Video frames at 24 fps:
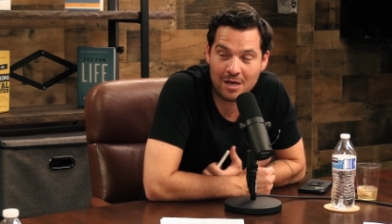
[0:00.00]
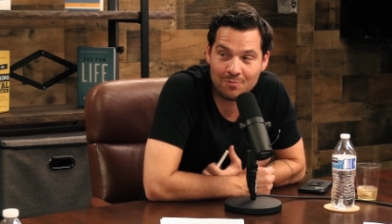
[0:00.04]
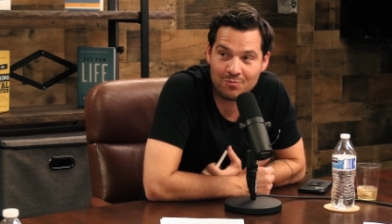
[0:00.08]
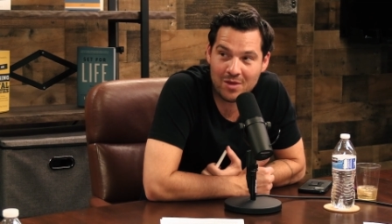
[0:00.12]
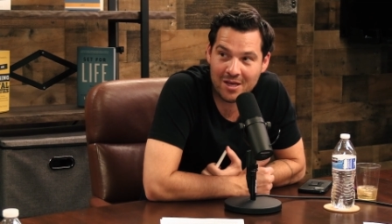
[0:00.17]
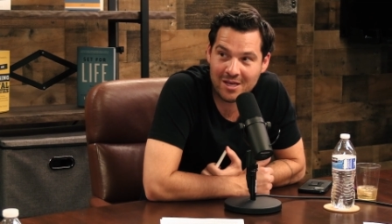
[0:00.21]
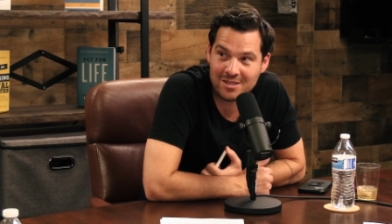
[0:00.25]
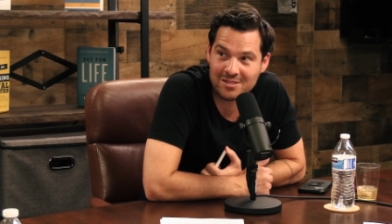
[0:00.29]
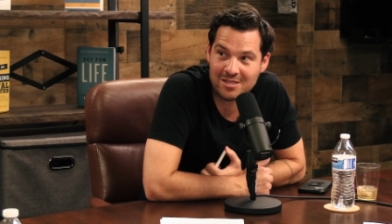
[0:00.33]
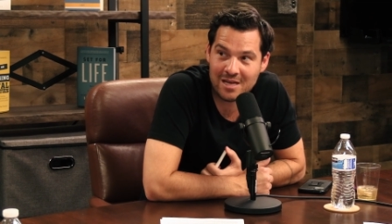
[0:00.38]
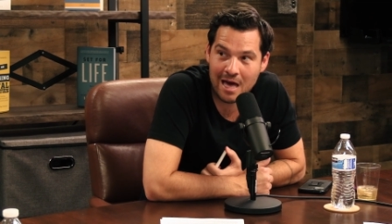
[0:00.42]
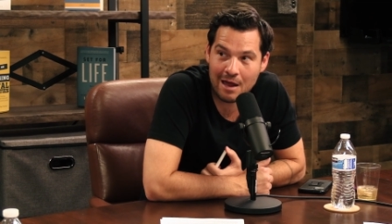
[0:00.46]
Same Correct.
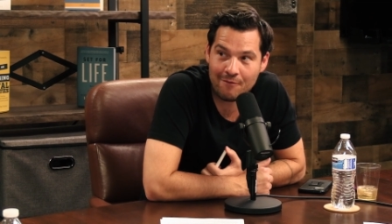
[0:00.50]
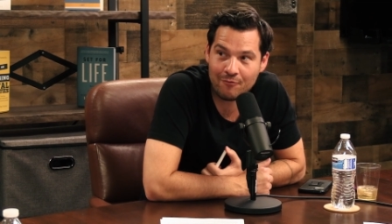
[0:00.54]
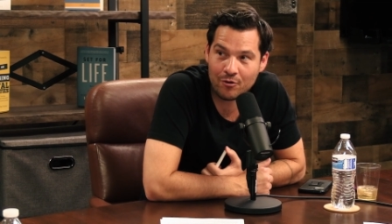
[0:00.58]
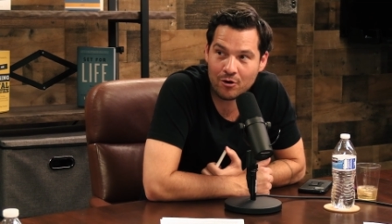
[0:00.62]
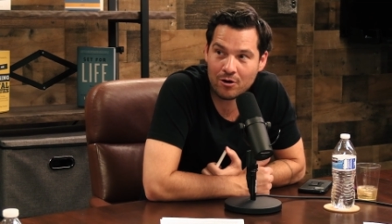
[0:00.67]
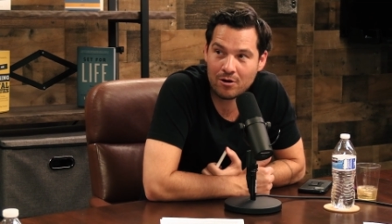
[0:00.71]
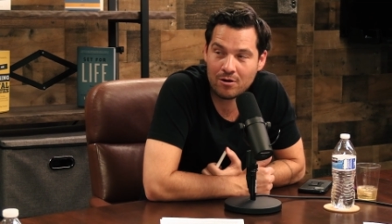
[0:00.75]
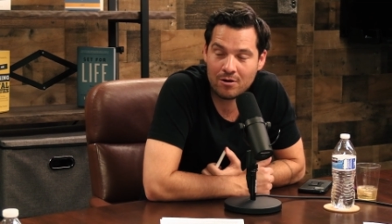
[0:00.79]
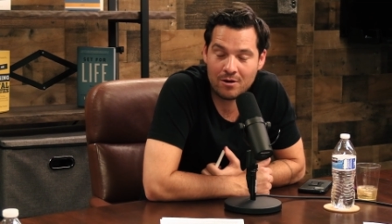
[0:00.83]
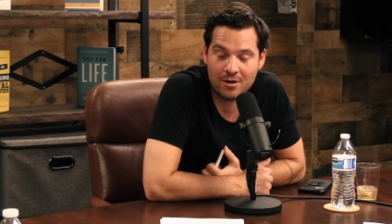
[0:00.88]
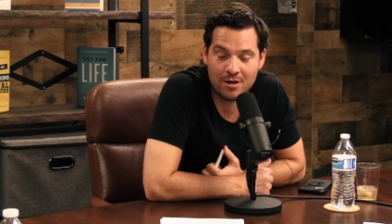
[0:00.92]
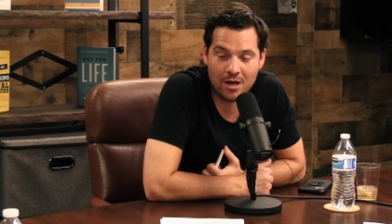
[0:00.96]
thing as
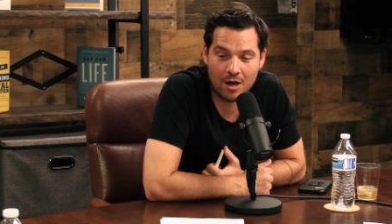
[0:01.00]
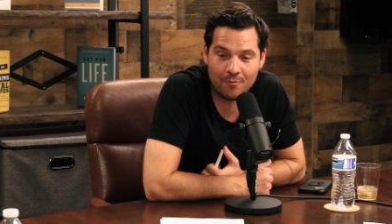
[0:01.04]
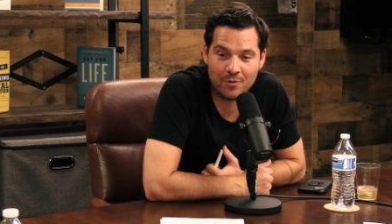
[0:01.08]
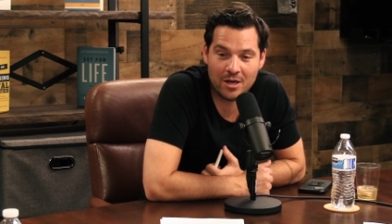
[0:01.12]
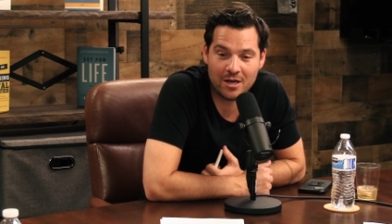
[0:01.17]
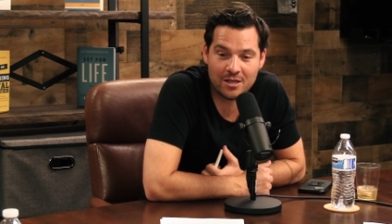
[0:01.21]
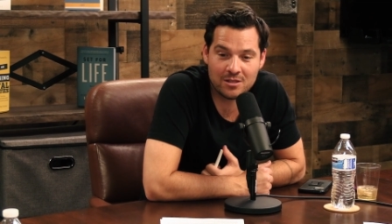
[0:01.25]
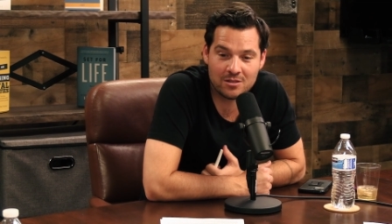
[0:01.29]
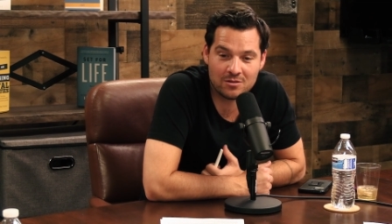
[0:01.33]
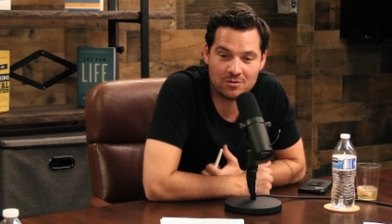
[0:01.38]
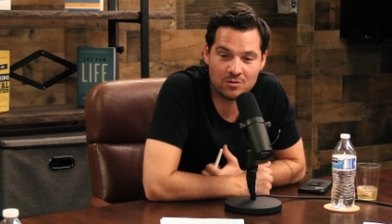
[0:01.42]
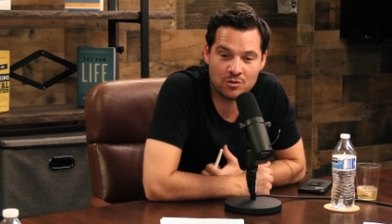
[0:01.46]
Denver. Correct. I
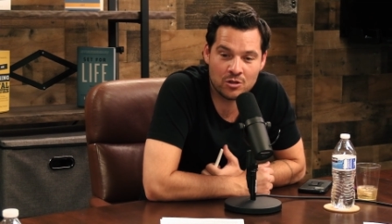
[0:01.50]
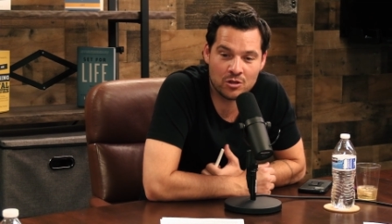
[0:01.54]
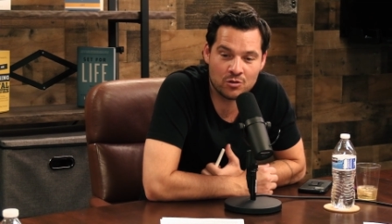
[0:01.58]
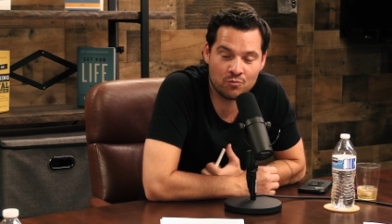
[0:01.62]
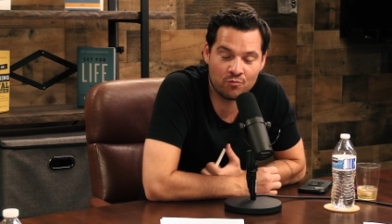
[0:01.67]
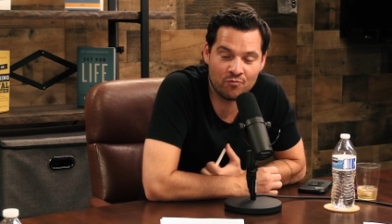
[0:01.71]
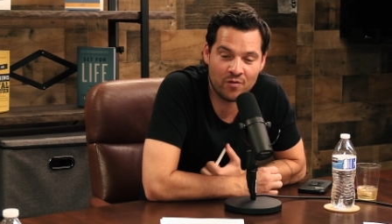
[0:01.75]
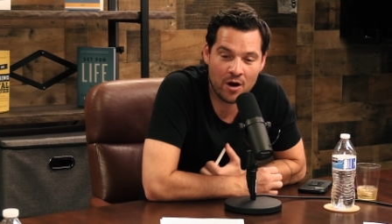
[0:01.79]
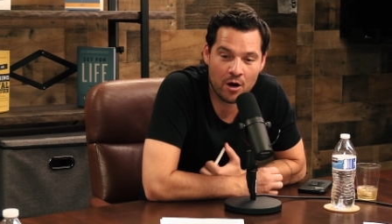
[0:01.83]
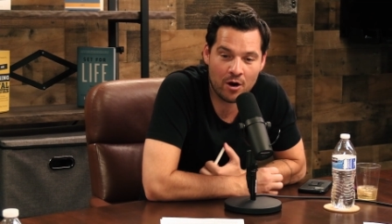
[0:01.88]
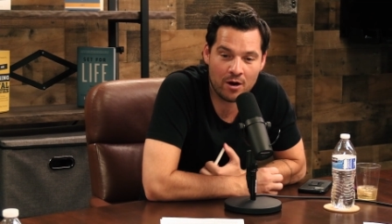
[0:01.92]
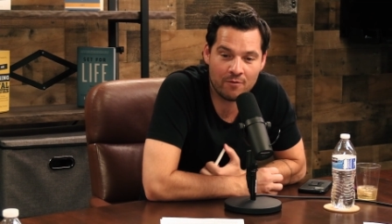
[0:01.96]
mean, it's
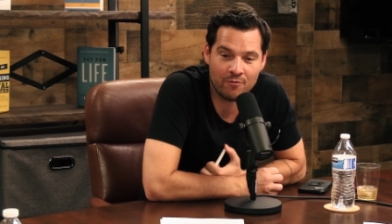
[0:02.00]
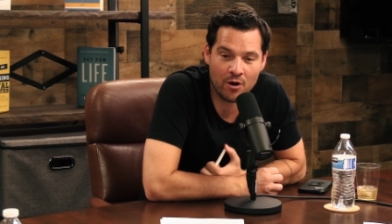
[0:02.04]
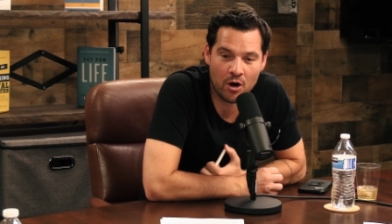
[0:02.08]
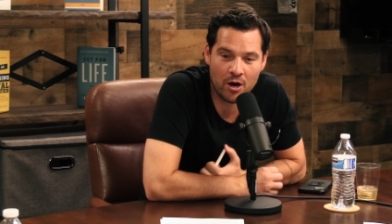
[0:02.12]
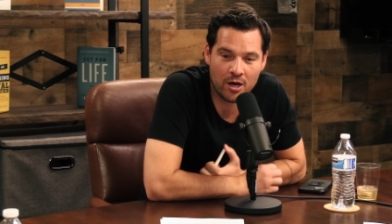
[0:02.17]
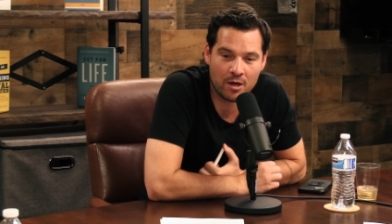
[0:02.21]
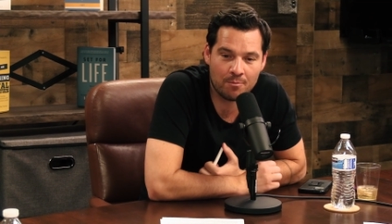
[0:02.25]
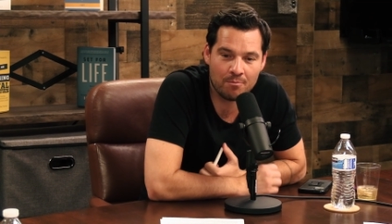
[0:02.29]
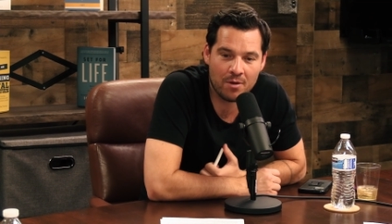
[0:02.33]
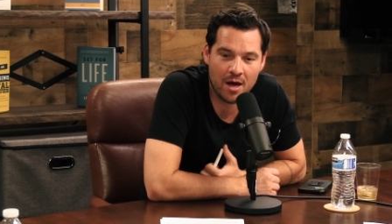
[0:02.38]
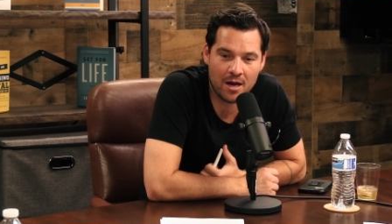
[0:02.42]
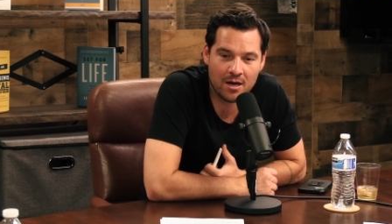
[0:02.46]
just very,
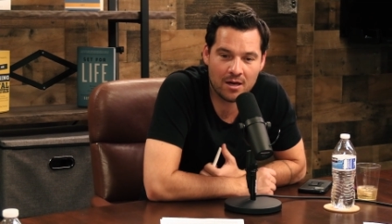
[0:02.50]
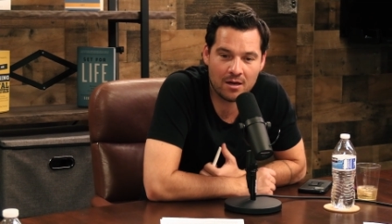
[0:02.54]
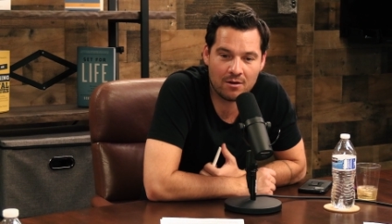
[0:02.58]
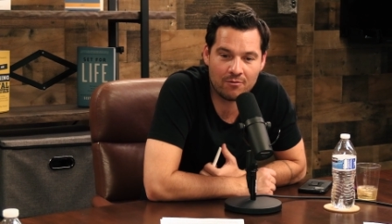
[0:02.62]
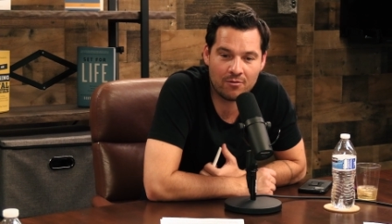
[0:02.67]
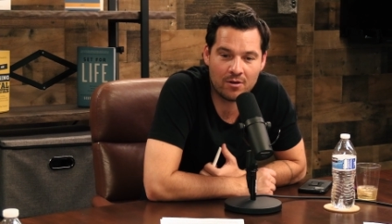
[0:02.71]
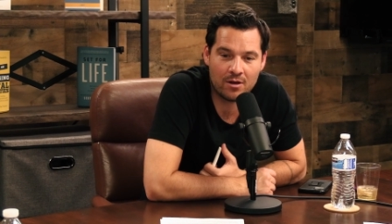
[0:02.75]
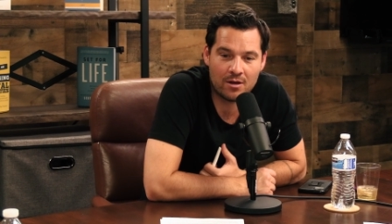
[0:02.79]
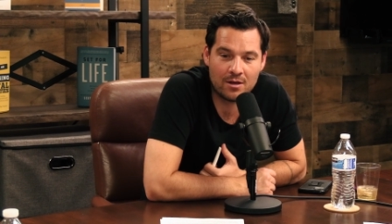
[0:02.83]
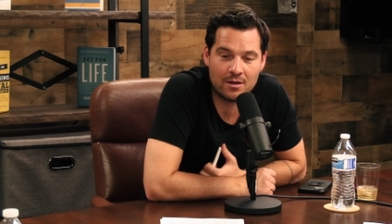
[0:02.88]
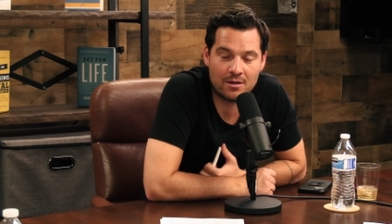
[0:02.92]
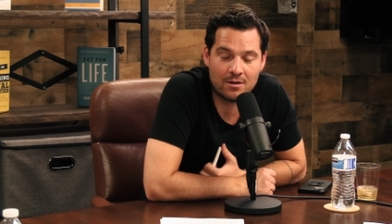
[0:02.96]
very
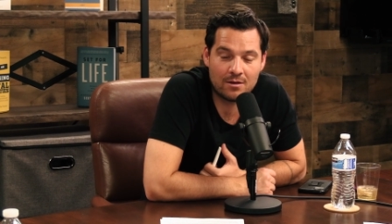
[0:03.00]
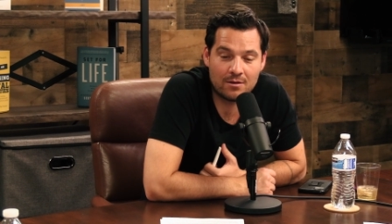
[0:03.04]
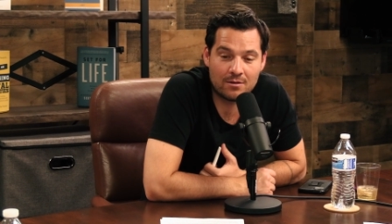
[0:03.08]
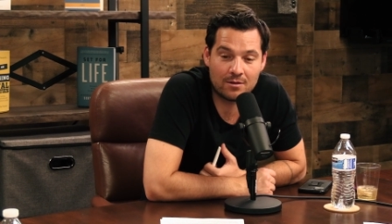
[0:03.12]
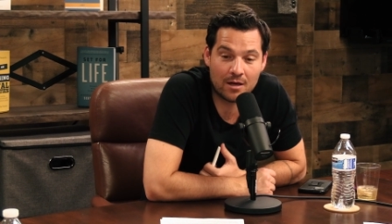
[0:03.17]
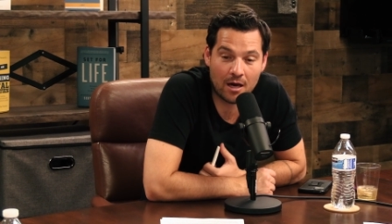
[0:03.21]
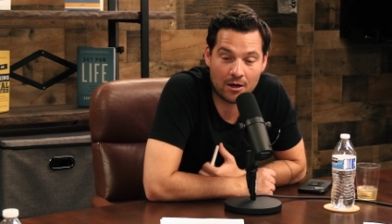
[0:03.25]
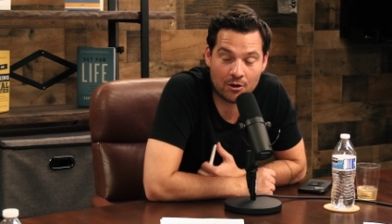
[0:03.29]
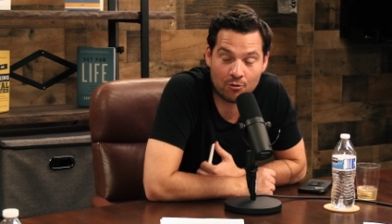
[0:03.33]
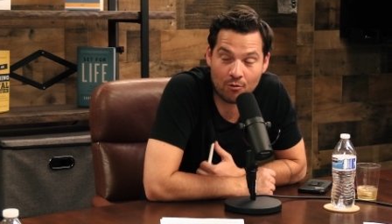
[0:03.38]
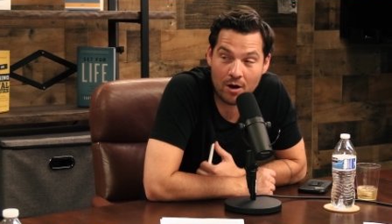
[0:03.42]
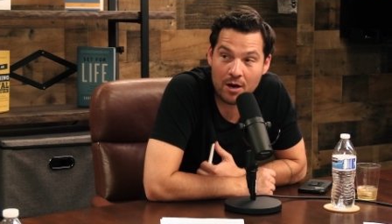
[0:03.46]
competitive.
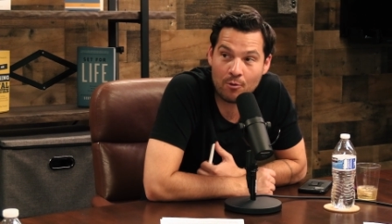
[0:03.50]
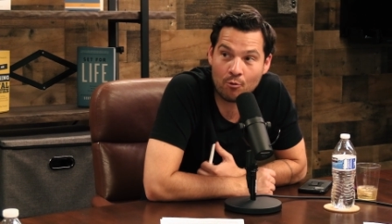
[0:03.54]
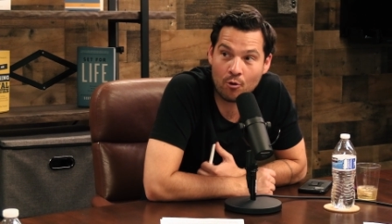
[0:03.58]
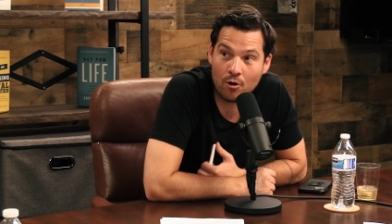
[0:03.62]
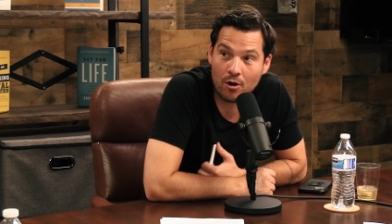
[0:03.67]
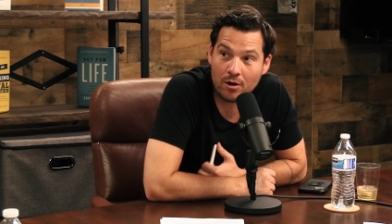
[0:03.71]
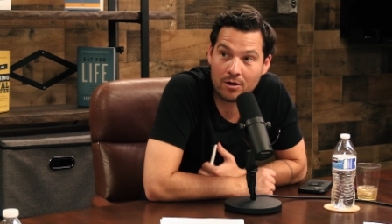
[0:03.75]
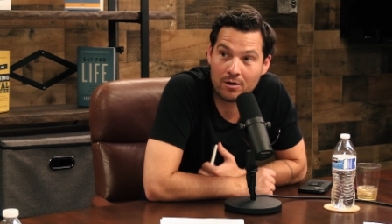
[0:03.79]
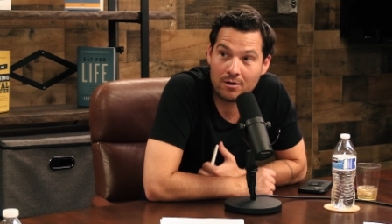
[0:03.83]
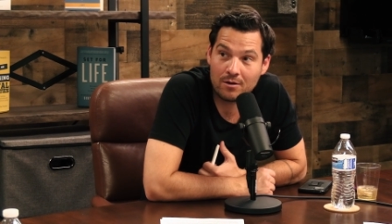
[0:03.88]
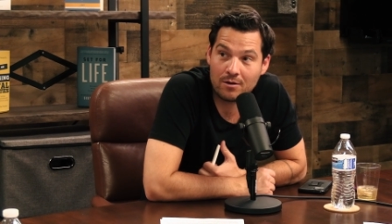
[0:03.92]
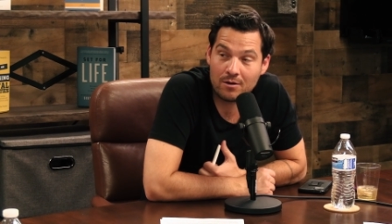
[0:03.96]
Yeah, great
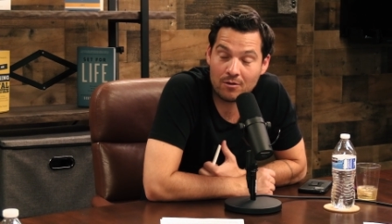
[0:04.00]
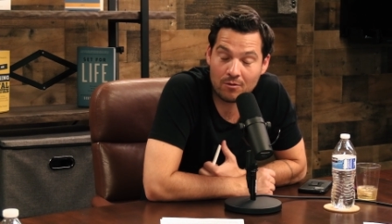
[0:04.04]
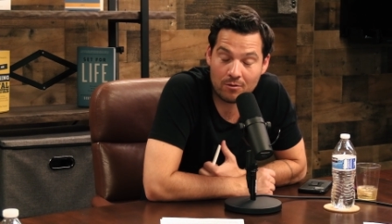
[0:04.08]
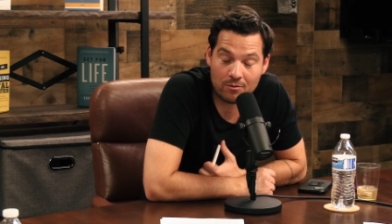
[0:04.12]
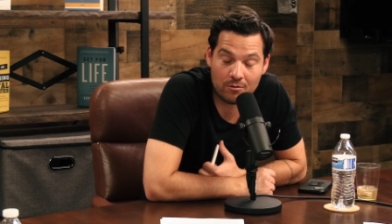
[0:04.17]
work.